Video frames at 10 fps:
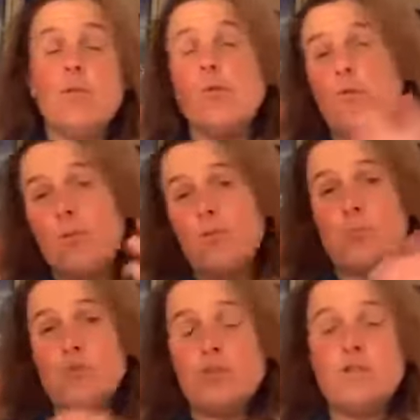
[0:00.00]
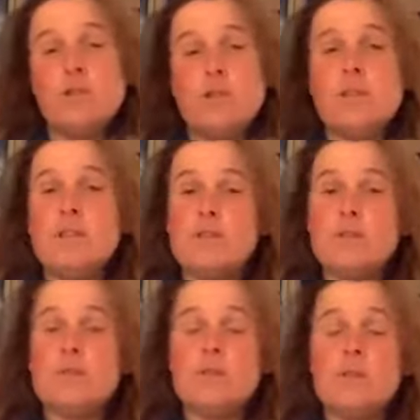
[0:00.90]
or the producing these
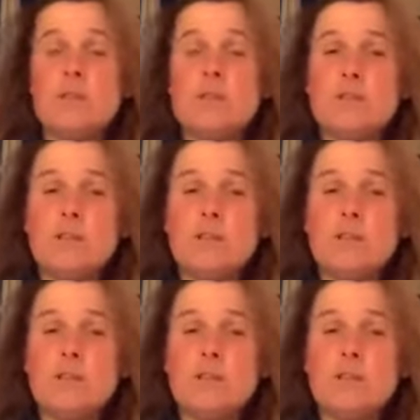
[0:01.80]
horses